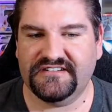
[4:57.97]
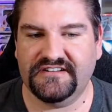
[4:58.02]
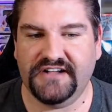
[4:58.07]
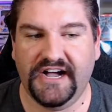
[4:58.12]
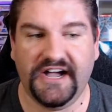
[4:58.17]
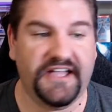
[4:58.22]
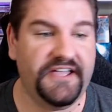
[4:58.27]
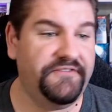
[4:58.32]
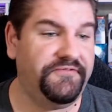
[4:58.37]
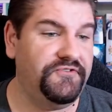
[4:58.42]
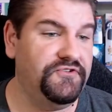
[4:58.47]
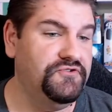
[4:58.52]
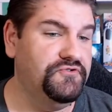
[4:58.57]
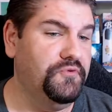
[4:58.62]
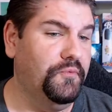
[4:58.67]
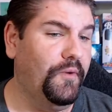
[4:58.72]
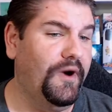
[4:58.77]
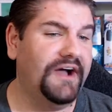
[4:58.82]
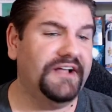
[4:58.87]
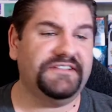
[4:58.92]
Uh, if you
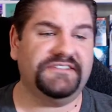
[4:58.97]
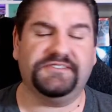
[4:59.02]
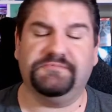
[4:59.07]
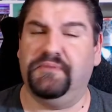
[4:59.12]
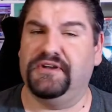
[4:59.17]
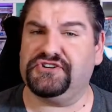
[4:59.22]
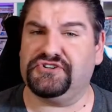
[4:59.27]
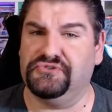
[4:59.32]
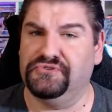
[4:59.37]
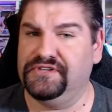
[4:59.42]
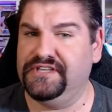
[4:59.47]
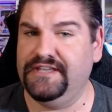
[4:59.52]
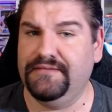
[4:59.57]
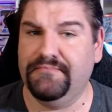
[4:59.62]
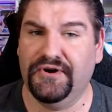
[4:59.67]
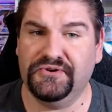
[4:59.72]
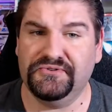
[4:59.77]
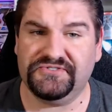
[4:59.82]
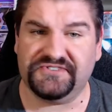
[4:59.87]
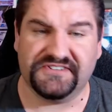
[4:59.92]
want special
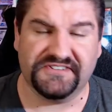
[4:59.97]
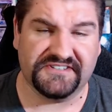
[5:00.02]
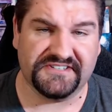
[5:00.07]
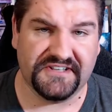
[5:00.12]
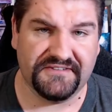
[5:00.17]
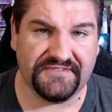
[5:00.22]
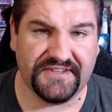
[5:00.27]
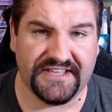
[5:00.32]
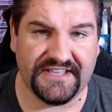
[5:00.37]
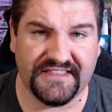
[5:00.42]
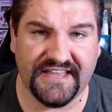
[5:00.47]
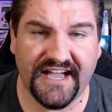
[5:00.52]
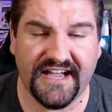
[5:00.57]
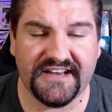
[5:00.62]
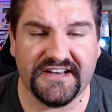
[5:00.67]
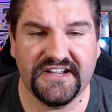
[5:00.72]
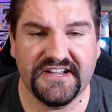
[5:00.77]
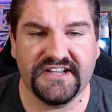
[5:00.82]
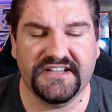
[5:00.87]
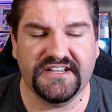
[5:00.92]
emotes and stuff like that,
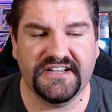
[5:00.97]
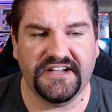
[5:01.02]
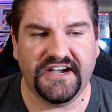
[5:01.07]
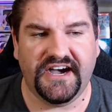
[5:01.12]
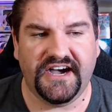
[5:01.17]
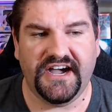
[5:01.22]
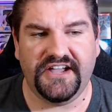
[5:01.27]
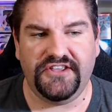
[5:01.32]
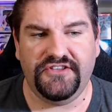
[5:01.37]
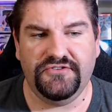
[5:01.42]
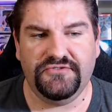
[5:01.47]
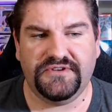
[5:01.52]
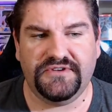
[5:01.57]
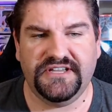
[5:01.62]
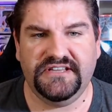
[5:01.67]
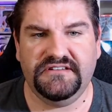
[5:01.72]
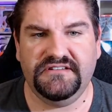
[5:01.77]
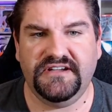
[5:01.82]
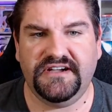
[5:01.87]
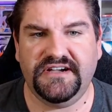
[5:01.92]
uh, you
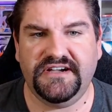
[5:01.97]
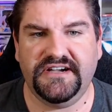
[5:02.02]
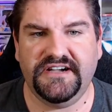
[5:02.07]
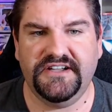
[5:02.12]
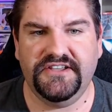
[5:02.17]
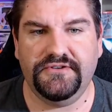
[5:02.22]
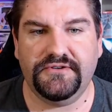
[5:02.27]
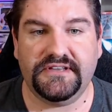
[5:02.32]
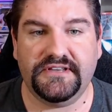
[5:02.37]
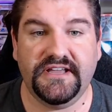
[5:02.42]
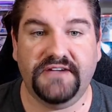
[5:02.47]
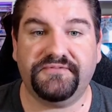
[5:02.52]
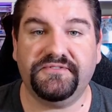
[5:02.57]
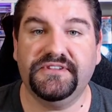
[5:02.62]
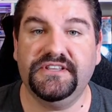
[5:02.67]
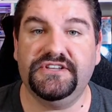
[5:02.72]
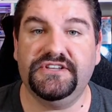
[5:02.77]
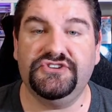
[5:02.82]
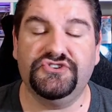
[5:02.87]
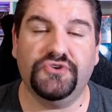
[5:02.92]
can uh, you can
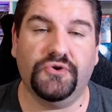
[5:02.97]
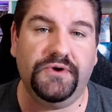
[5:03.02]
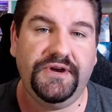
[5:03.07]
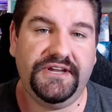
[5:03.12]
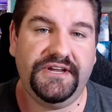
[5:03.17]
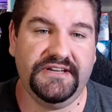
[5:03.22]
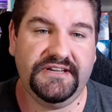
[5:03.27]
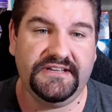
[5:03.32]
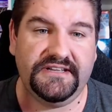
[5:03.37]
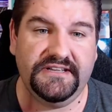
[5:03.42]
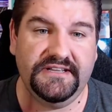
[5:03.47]
definitely join